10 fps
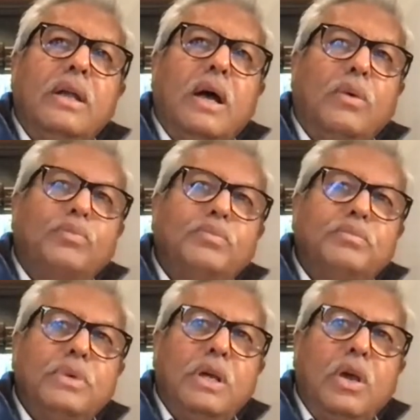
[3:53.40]
Now,
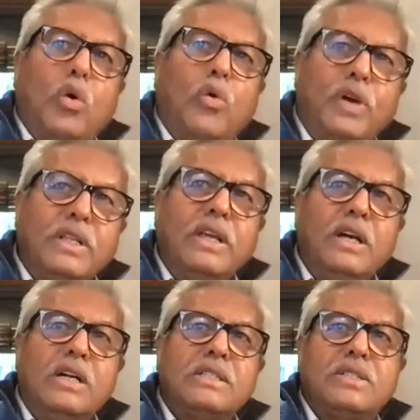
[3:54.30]
over the
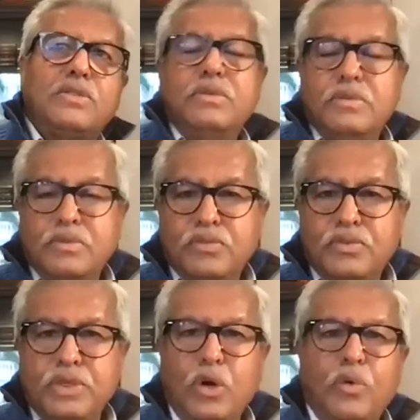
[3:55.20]
years,
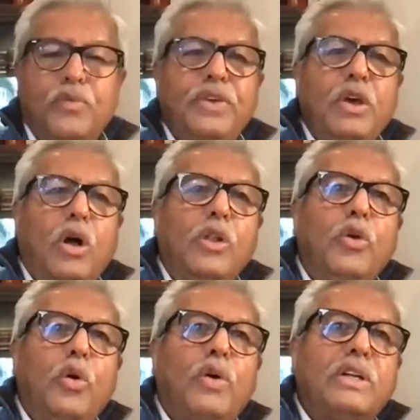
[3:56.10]
we all
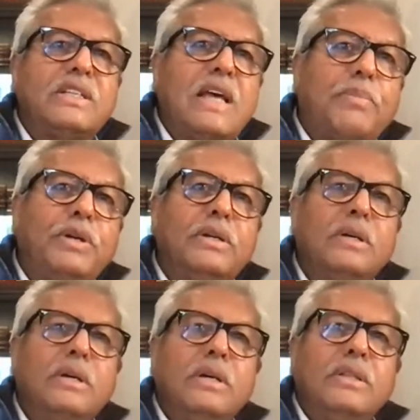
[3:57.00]
know what has
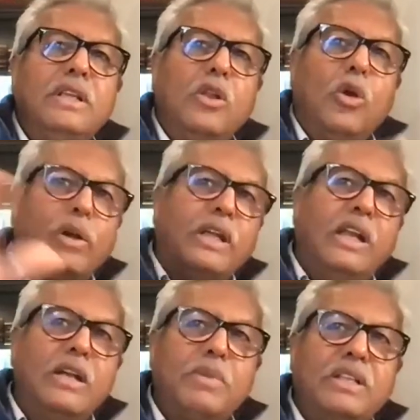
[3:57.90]
happened. The law
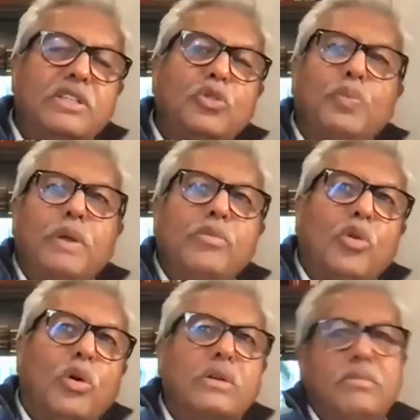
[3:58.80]
declared by the Supreme
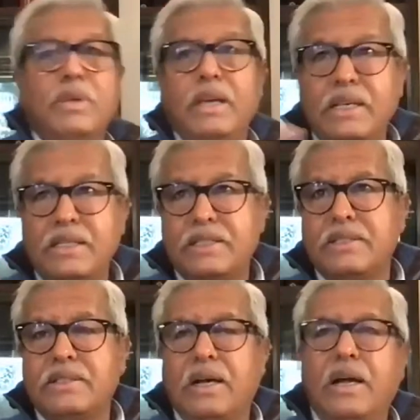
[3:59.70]
Court
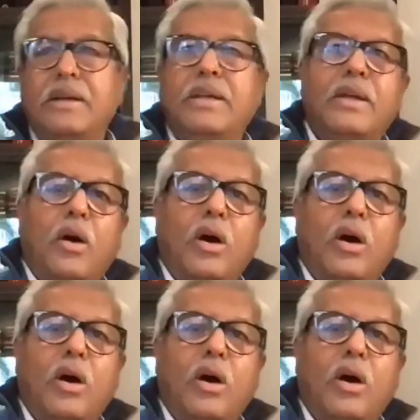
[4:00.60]
is merely